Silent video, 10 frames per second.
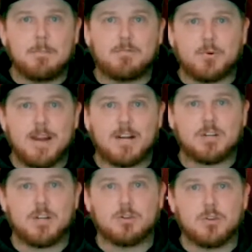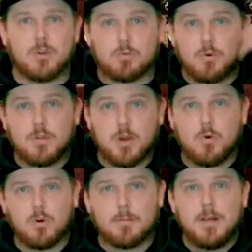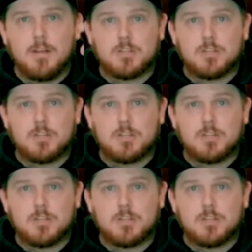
before he actually goes to throw the orb.